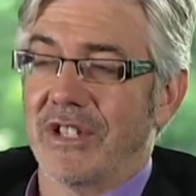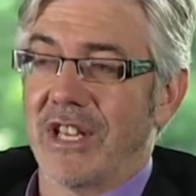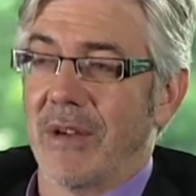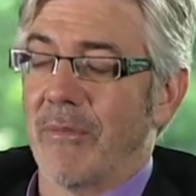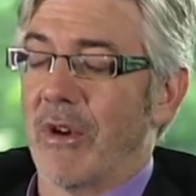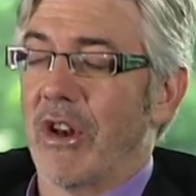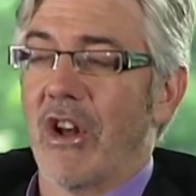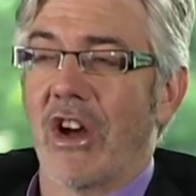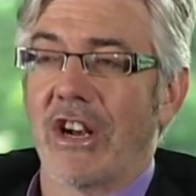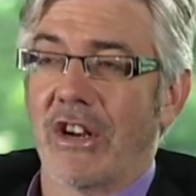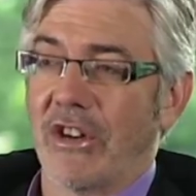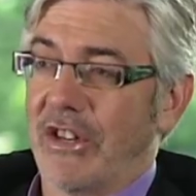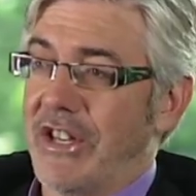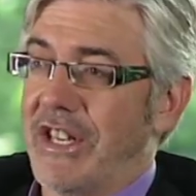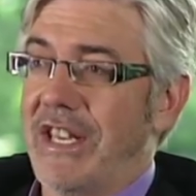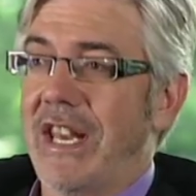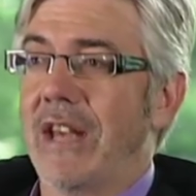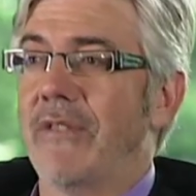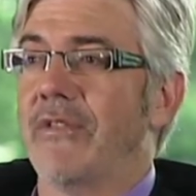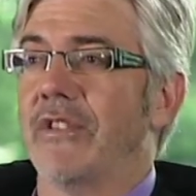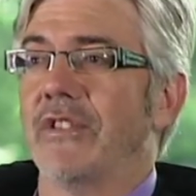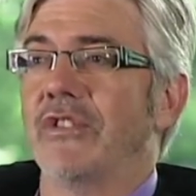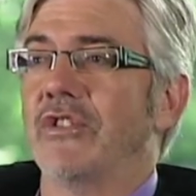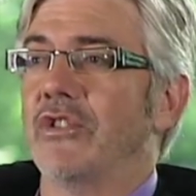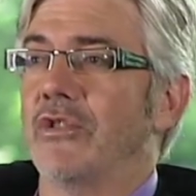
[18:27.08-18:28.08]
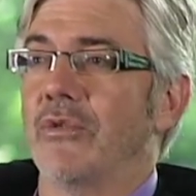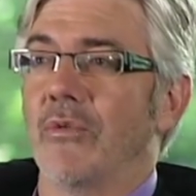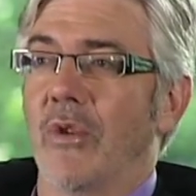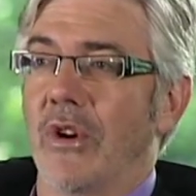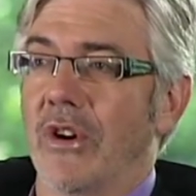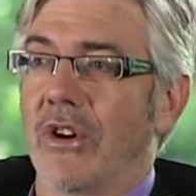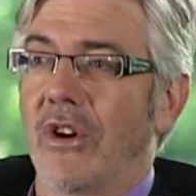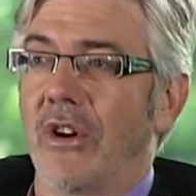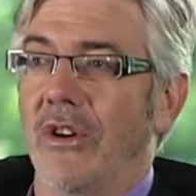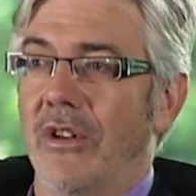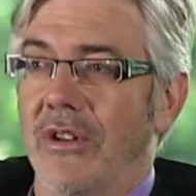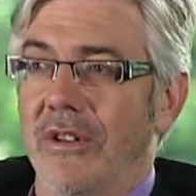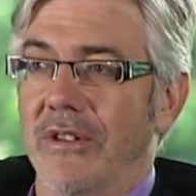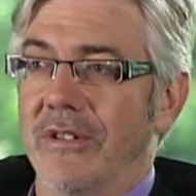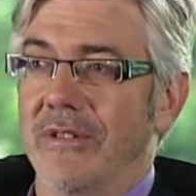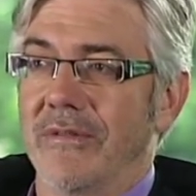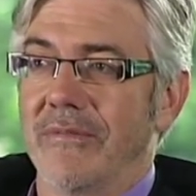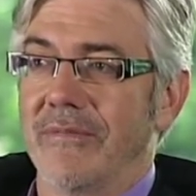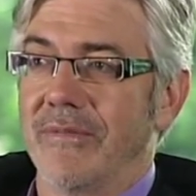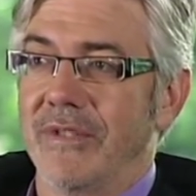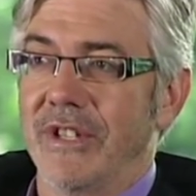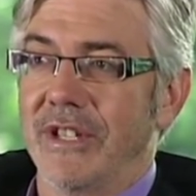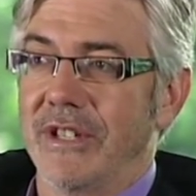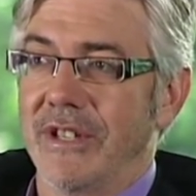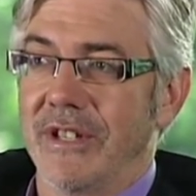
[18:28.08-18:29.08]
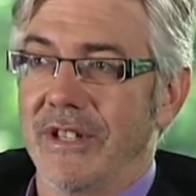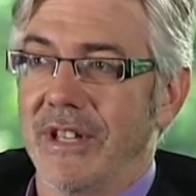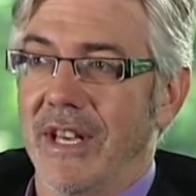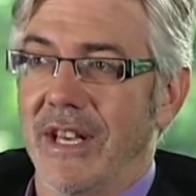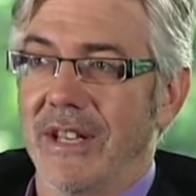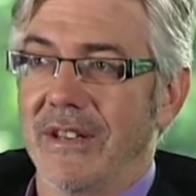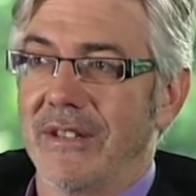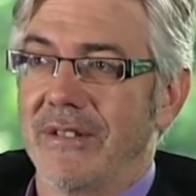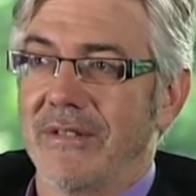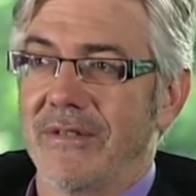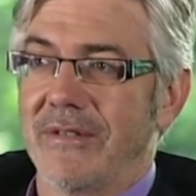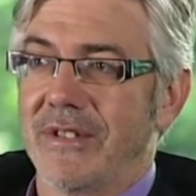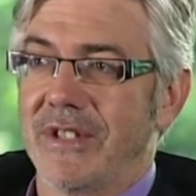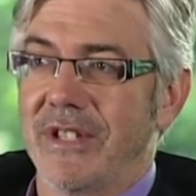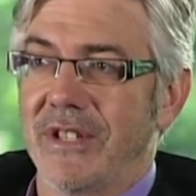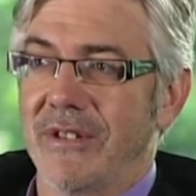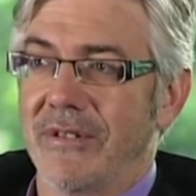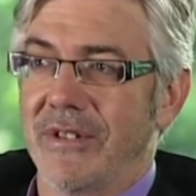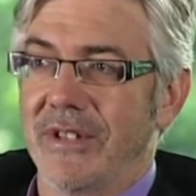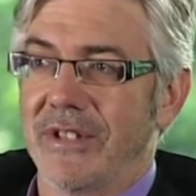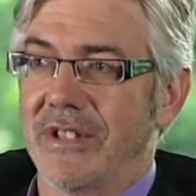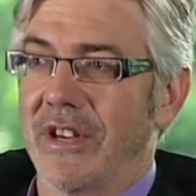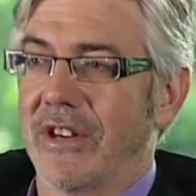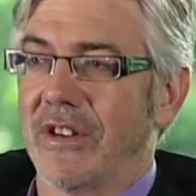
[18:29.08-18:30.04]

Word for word: example. And I could never do what Colin did in that series.